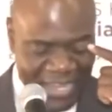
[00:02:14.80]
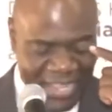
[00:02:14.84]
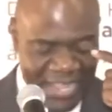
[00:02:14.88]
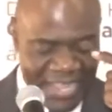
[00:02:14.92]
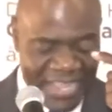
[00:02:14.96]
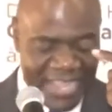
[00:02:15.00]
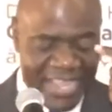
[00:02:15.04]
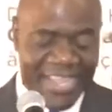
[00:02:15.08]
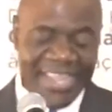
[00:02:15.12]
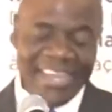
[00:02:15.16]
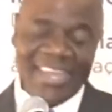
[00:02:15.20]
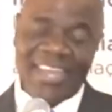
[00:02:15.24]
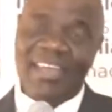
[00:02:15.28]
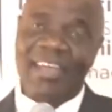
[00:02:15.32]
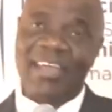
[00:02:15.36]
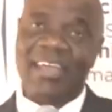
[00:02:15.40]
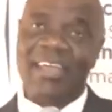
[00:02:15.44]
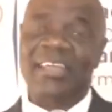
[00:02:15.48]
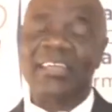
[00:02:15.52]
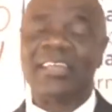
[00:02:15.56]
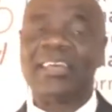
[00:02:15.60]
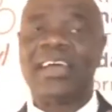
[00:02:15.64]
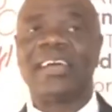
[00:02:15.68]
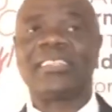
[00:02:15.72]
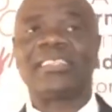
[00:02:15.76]
and
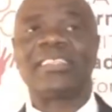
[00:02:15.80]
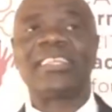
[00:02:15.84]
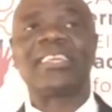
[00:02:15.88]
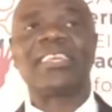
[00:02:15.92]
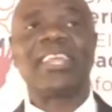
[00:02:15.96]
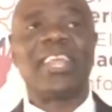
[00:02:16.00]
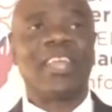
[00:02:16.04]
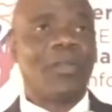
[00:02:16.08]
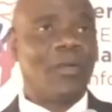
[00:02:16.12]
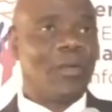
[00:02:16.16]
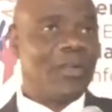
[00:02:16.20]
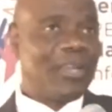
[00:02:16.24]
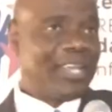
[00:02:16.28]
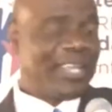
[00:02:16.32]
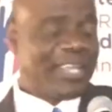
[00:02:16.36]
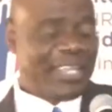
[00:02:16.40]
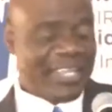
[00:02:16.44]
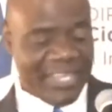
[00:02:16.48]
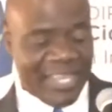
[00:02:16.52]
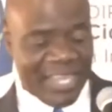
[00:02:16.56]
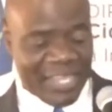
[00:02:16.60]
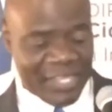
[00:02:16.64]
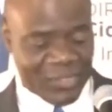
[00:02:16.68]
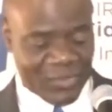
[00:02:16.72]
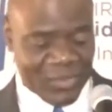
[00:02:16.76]
I think a colleague
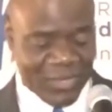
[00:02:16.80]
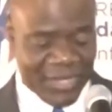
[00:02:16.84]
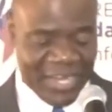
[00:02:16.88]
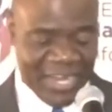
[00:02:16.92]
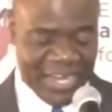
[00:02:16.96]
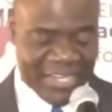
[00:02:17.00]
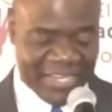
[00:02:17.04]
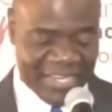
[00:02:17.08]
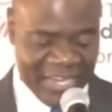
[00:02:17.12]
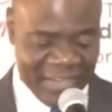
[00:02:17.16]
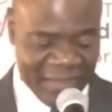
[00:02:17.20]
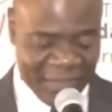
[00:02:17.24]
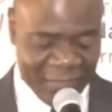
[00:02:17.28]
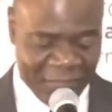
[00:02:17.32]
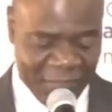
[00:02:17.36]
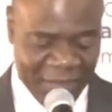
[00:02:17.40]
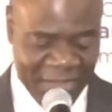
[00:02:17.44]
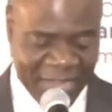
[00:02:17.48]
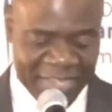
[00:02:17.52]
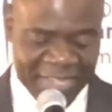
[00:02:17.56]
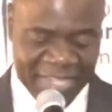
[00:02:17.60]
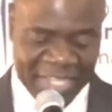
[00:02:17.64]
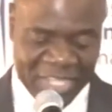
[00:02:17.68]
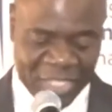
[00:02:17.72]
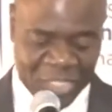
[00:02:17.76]
here has already
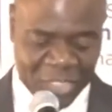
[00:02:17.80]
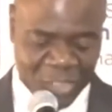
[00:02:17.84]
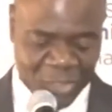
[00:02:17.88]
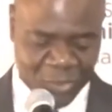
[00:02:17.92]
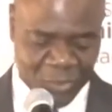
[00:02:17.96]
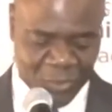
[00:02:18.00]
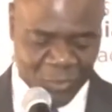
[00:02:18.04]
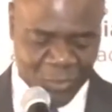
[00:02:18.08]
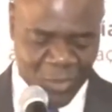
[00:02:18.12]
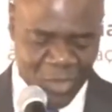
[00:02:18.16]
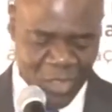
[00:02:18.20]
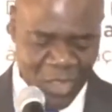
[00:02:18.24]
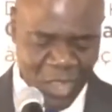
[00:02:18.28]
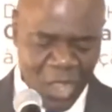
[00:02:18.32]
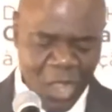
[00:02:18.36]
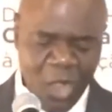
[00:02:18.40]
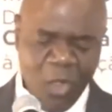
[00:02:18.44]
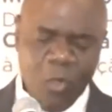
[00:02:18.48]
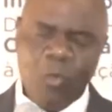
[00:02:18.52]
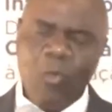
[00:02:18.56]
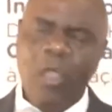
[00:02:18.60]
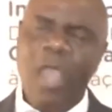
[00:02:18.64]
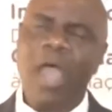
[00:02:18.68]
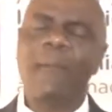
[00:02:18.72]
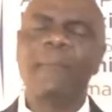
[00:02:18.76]
identified the issue.
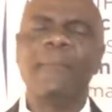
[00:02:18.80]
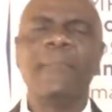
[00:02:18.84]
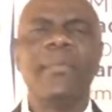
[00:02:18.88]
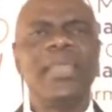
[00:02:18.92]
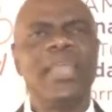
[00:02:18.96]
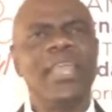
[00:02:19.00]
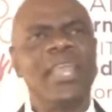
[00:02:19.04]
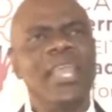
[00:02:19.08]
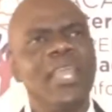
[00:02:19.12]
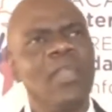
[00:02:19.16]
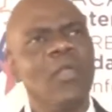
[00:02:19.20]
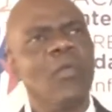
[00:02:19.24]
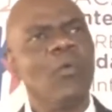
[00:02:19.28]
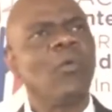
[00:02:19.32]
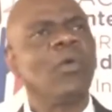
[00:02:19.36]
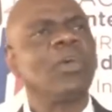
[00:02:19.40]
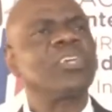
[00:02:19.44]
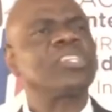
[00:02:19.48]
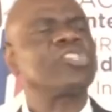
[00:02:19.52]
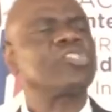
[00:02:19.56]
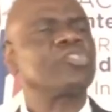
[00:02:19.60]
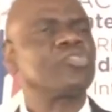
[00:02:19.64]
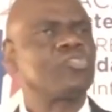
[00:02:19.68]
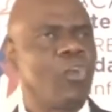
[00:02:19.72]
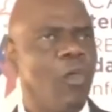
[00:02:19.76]
Kwame
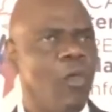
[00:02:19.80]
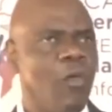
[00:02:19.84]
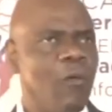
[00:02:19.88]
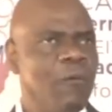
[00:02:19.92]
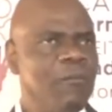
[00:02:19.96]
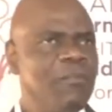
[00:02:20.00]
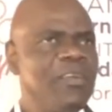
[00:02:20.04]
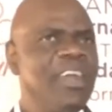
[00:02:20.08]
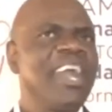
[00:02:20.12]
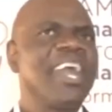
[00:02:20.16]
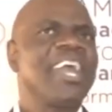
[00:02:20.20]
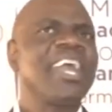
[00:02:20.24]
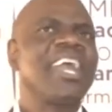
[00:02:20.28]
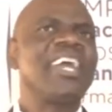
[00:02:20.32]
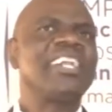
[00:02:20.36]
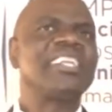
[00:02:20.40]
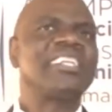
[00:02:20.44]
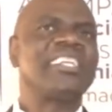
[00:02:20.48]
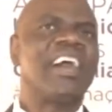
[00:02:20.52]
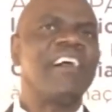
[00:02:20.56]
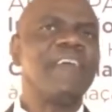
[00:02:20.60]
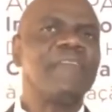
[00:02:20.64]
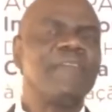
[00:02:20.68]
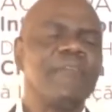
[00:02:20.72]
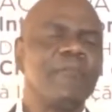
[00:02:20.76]
was strong,
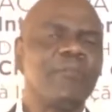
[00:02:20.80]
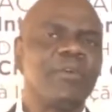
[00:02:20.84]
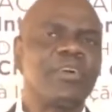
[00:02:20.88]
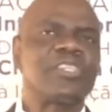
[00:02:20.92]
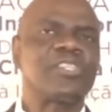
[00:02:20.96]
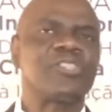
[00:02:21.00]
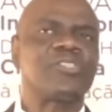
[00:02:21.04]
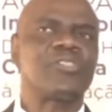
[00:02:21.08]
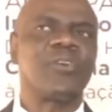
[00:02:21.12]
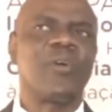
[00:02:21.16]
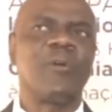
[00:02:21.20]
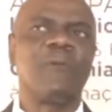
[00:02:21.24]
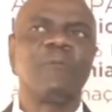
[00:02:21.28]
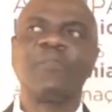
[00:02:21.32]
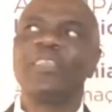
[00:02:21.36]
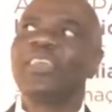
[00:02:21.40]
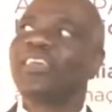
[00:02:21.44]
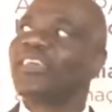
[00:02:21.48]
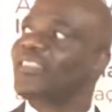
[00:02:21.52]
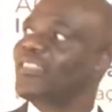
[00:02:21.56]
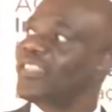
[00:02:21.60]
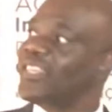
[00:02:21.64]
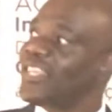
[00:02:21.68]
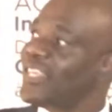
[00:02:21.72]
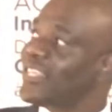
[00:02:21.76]
Gaddafi was strong.
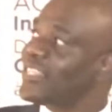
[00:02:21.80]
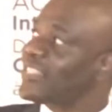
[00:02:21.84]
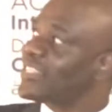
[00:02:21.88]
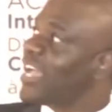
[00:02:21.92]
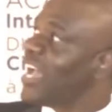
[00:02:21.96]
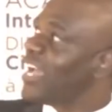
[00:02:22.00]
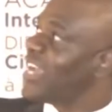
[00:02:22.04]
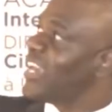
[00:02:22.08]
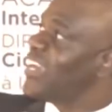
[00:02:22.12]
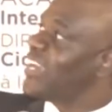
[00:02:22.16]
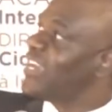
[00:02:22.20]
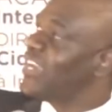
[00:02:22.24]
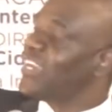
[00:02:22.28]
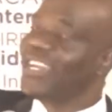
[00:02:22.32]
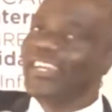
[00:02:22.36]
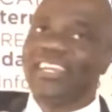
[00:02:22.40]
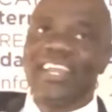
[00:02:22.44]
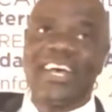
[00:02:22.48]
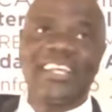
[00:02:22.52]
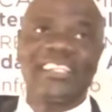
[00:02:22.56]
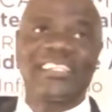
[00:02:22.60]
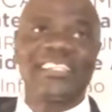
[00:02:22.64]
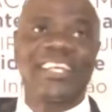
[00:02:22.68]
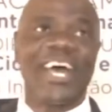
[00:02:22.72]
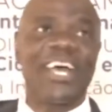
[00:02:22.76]
These current
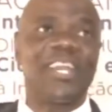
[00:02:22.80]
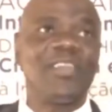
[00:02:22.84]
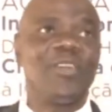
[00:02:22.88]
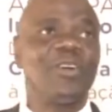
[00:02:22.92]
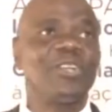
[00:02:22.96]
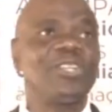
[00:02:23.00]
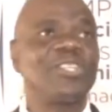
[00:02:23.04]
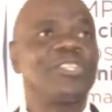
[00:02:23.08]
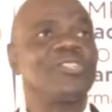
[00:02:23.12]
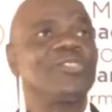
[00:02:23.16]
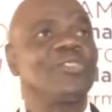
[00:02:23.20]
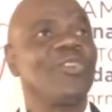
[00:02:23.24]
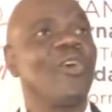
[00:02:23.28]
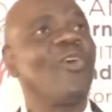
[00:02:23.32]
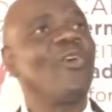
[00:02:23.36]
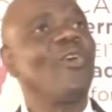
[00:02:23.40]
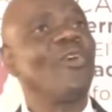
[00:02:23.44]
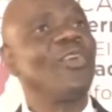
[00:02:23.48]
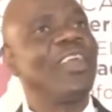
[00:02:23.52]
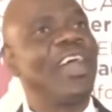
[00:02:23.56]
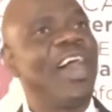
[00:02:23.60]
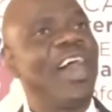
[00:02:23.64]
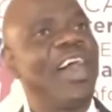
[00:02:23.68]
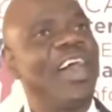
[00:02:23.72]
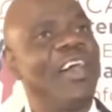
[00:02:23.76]
leaders are not strong
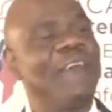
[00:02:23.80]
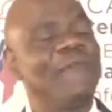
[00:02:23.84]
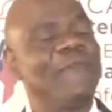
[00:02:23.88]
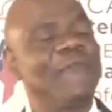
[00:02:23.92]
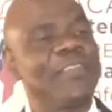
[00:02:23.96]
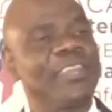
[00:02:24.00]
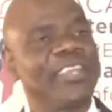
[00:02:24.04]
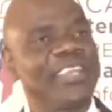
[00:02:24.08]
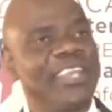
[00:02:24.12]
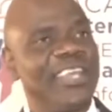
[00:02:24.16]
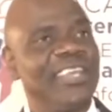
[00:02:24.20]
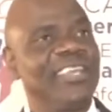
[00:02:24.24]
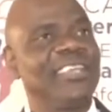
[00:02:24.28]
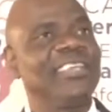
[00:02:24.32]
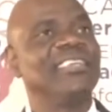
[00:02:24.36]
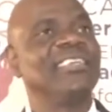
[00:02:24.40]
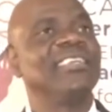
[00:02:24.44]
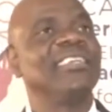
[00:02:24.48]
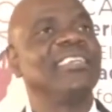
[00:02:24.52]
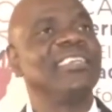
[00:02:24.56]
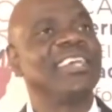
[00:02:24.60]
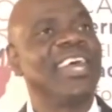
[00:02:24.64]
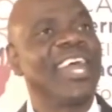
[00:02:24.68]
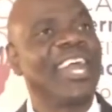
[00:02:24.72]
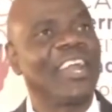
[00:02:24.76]
on African
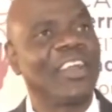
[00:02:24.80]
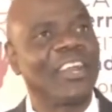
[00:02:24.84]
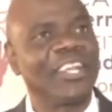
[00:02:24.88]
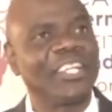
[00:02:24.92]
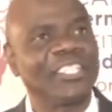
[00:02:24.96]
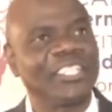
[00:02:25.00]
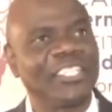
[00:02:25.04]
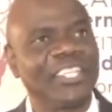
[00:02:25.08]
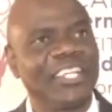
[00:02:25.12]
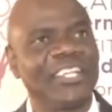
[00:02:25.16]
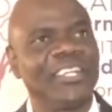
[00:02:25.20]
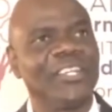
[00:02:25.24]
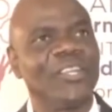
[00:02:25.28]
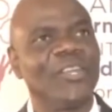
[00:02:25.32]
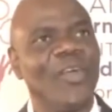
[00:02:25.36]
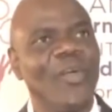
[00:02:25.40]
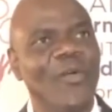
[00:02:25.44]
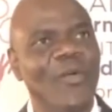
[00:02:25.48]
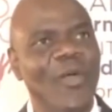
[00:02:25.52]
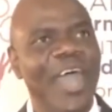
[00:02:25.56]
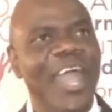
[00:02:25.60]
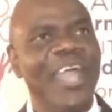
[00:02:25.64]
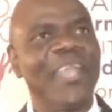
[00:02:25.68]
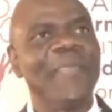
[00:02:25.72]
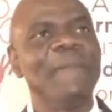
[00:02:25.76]
integration. You know
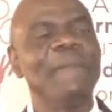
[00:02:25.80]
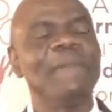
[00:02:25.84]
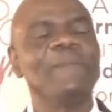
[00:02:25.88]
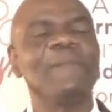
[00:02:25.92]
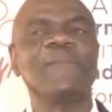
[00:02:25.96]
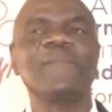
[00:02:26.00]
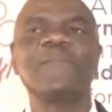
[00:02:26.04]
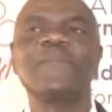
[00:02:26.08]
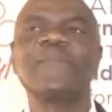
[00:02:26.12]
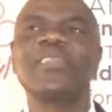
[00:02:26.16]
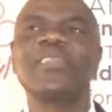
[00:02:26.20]
why?